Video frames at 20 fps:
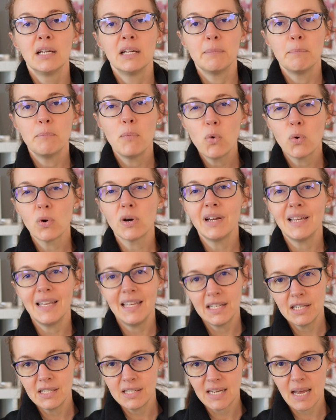more
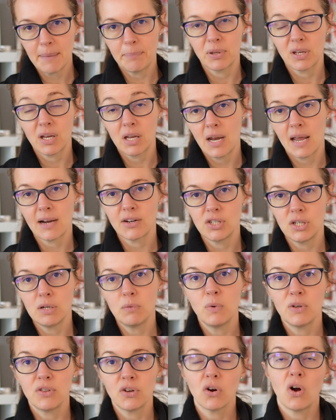in-depth connection
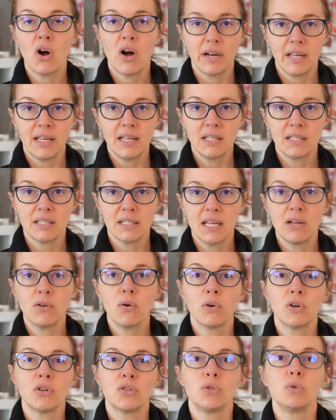with your audience in
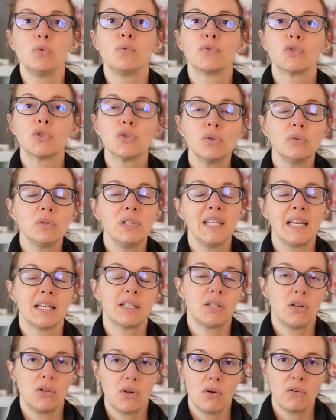order to truly get
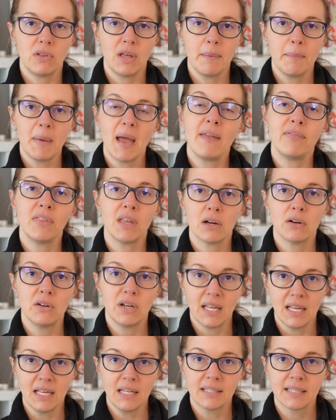to know them and their
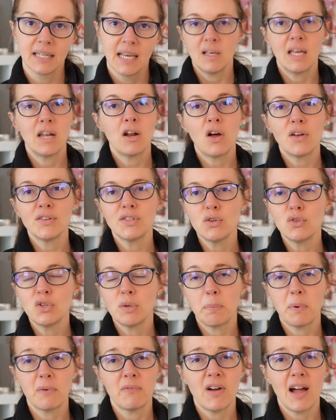needs, and also to
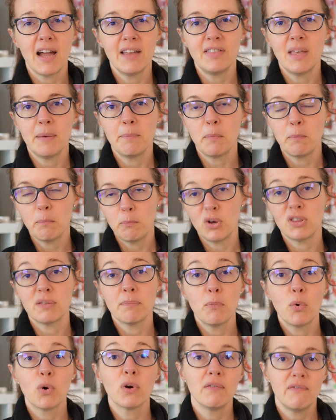provide them with
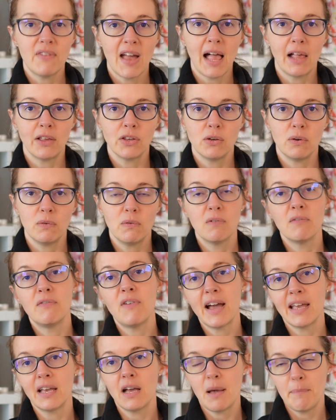more value
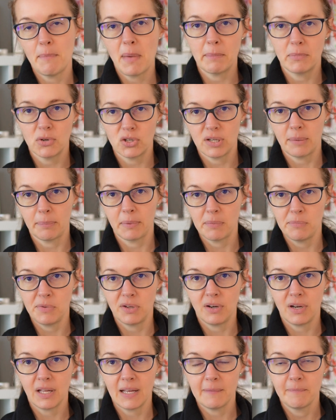via a membership
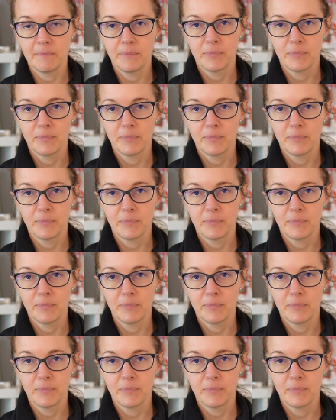community.